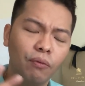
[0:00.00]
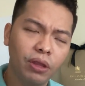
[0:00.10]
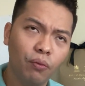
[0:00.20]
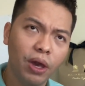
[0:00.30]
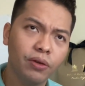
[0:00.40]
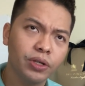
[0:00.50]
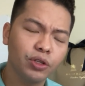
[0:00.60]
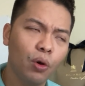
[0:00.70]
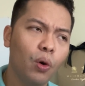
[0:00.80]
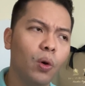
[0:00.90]
when the weather is
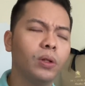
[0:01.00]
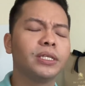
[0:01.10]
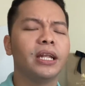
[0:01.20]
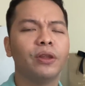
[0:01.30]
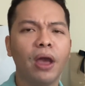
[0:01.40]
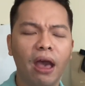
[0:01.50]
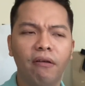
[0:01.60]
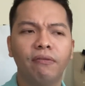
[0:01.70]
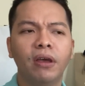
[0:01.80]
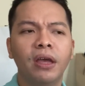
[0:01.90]
cold and you
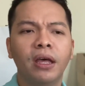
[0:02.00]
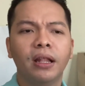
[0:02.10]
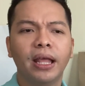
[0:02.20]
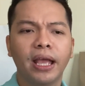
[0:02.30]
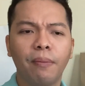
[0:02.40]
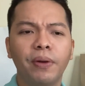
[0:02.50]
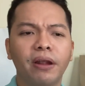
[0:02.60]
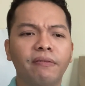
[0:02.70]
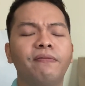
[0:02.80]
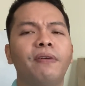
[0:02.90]
have like a bit
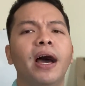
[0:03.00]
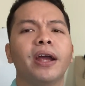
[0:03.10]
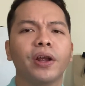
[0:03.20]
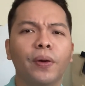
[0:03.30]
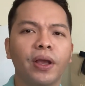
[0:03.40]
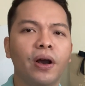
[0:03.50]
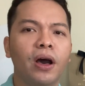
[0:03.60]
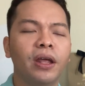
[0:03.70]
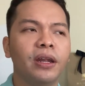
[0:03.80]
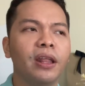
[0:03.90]
of fire going
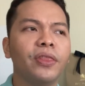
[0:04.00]
on.